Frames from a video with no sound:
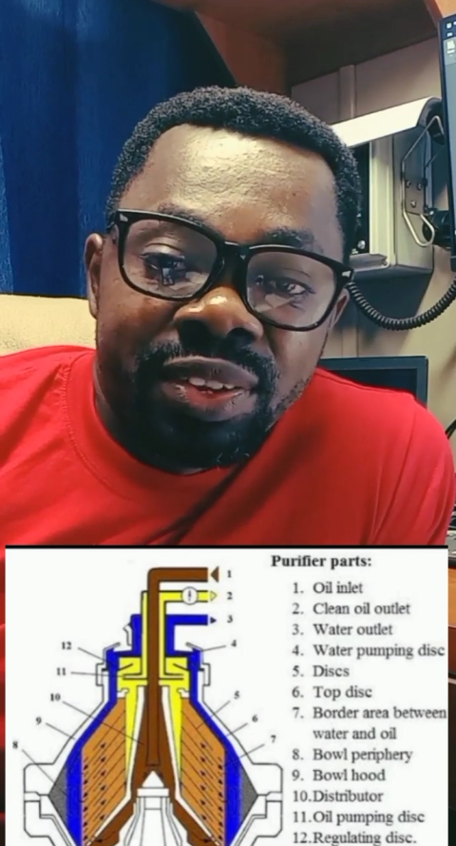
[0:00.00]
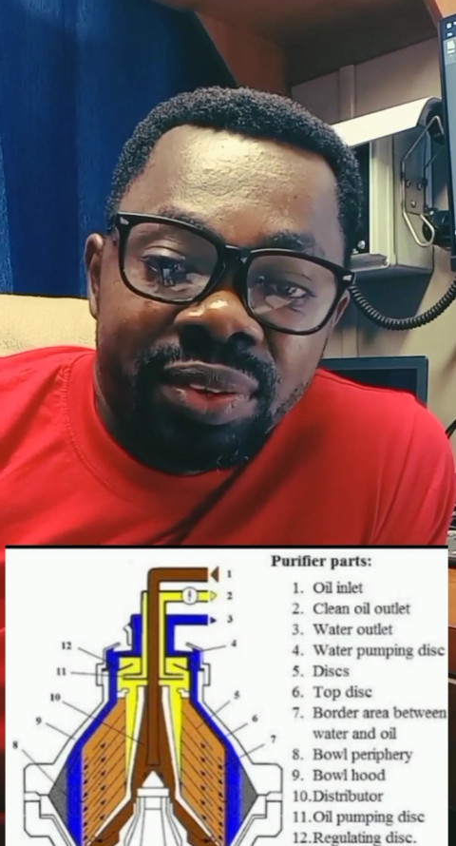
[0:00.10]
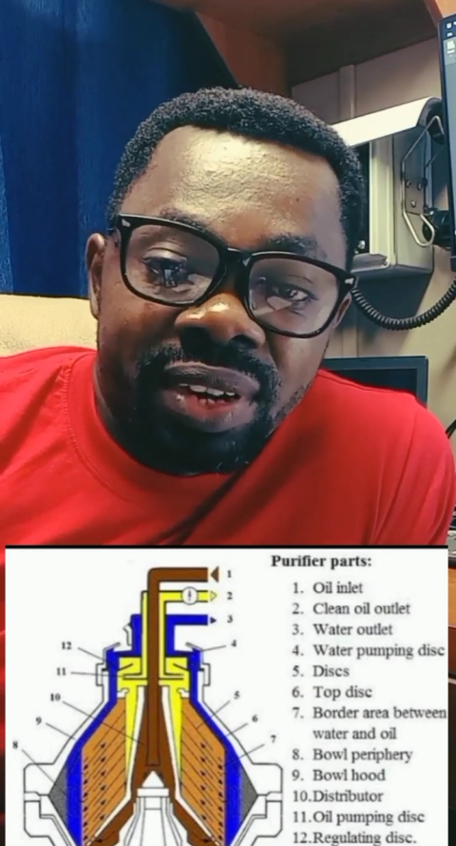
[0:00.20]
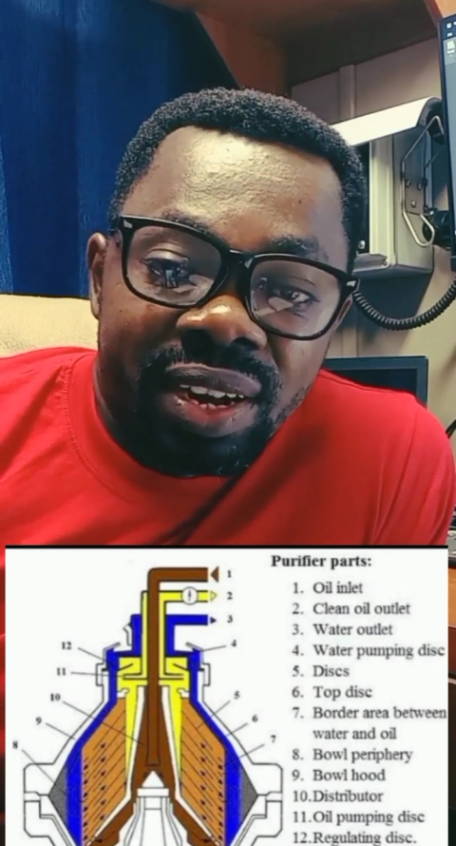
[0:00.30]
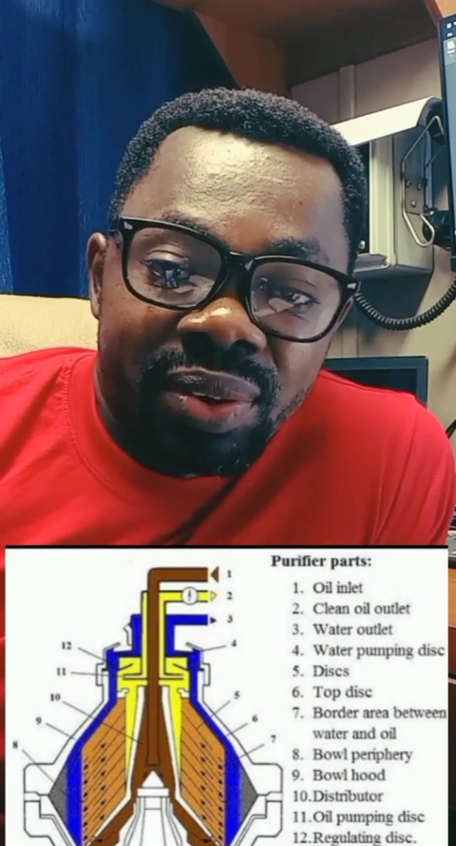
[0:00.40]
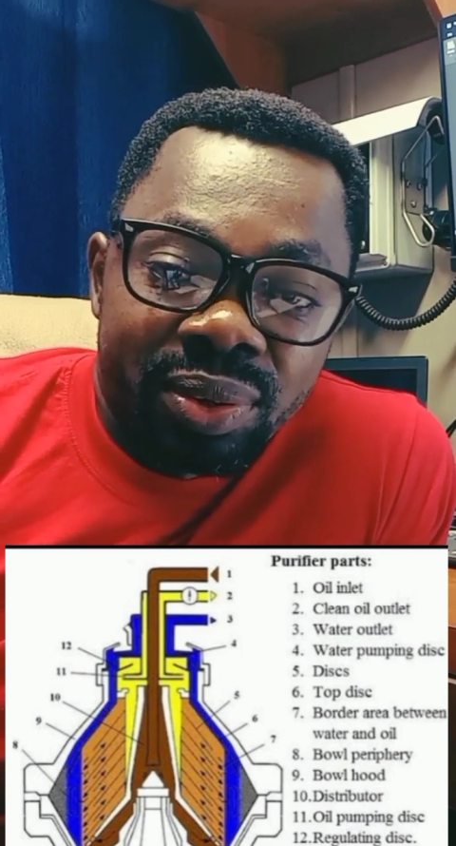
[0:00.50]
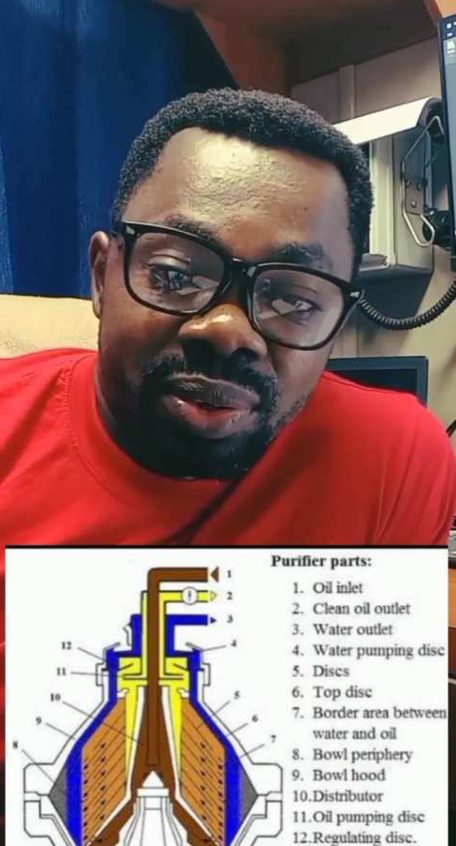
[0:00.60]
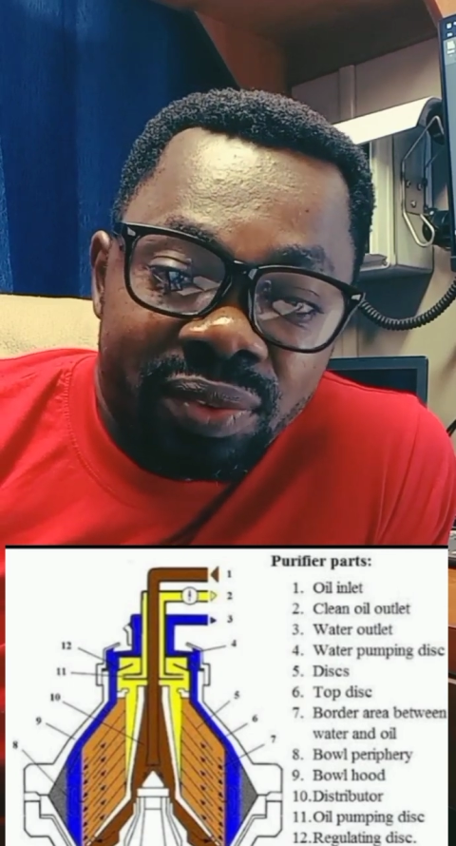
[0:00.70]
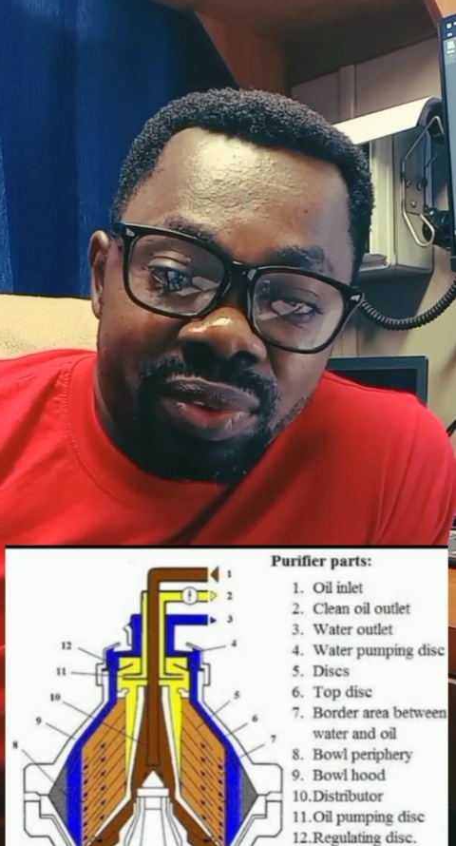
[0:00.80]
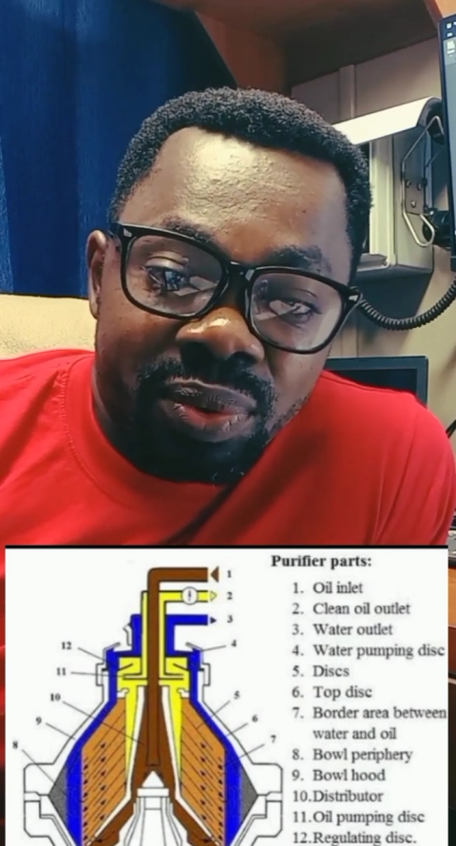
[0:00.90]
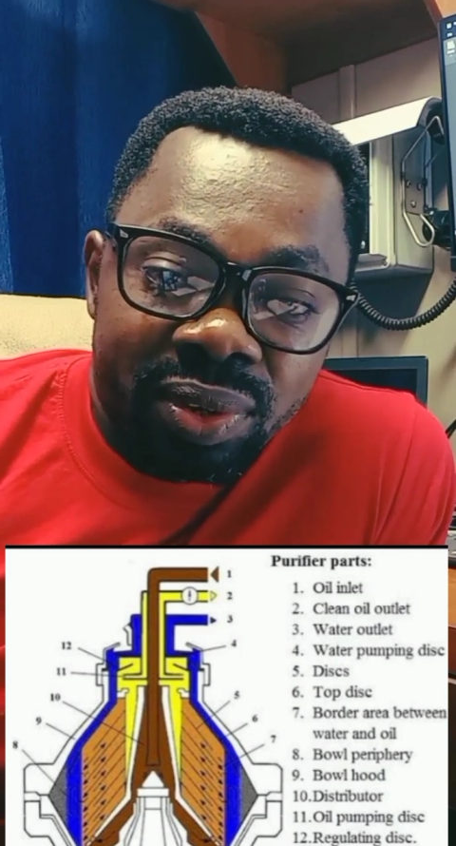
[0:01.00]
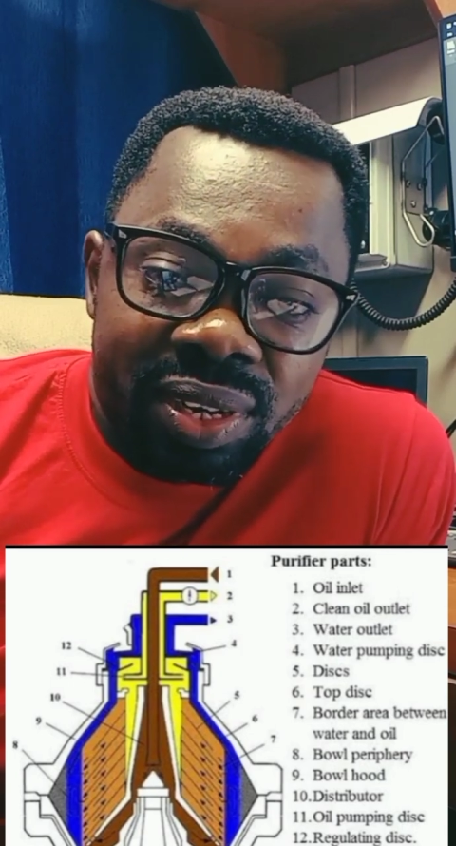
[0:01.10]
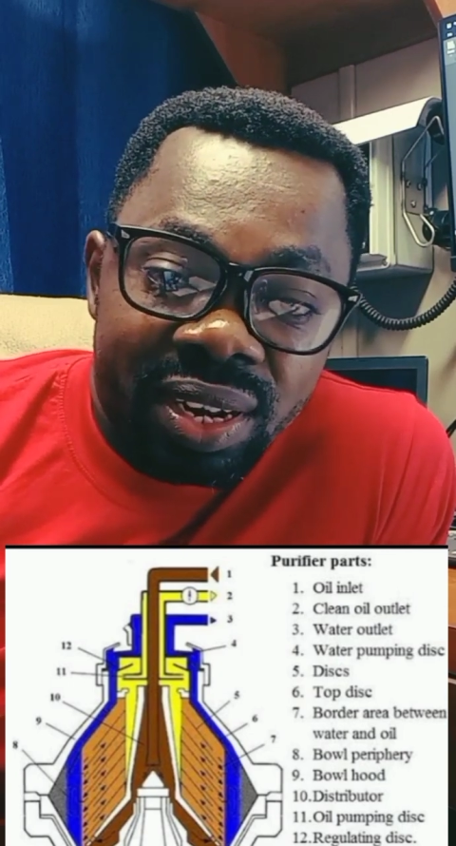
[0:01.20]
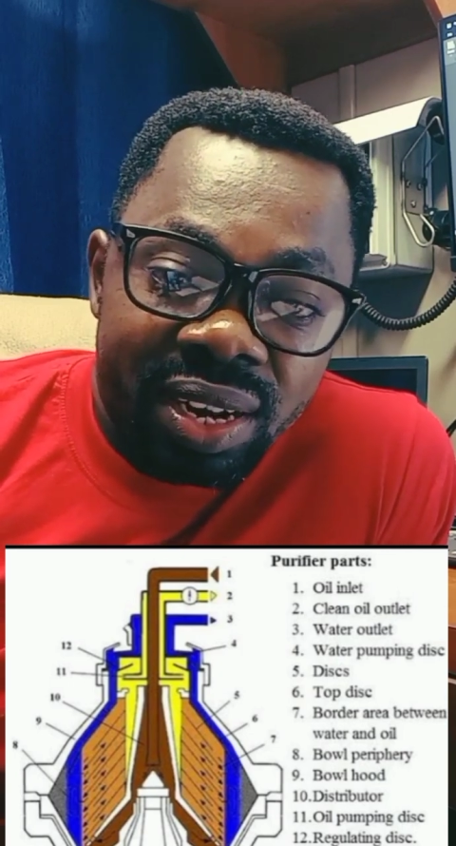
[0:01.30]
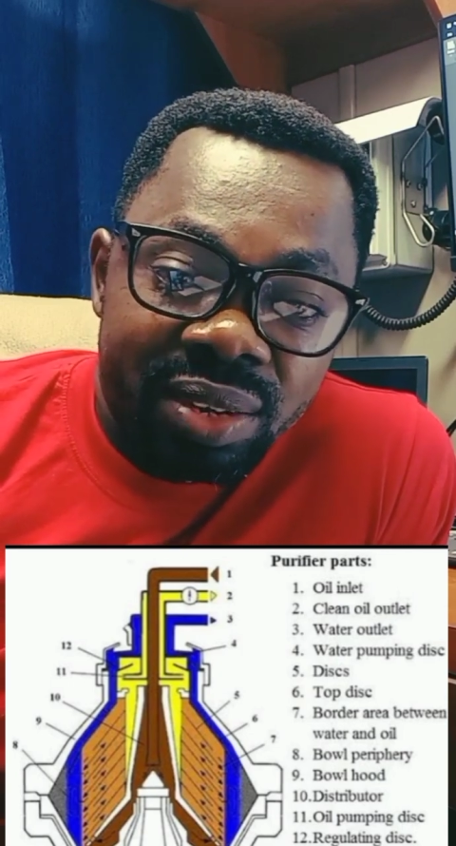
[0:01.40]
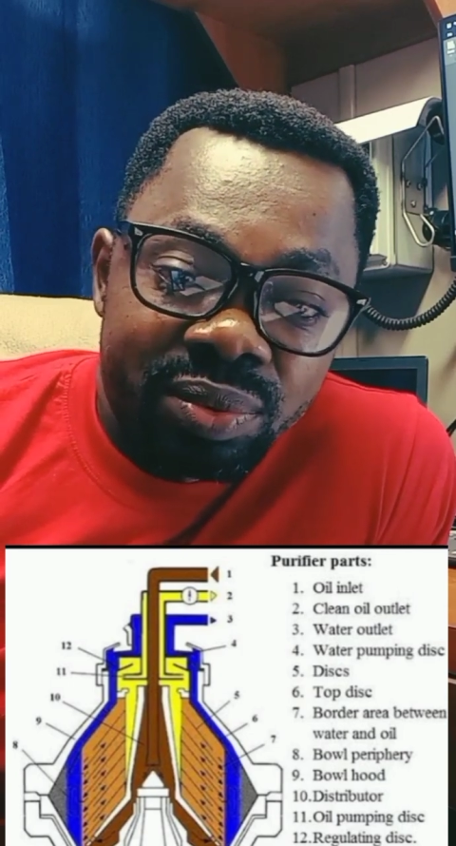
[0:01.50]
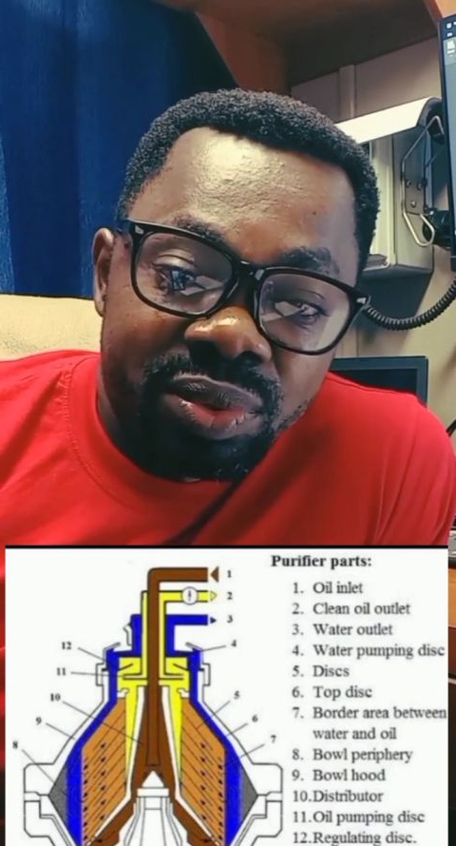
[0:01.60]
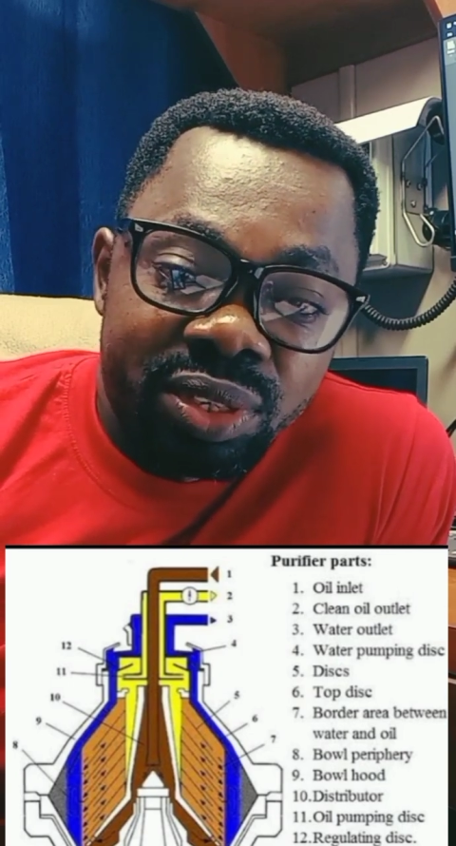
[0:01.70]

you now cut off the water and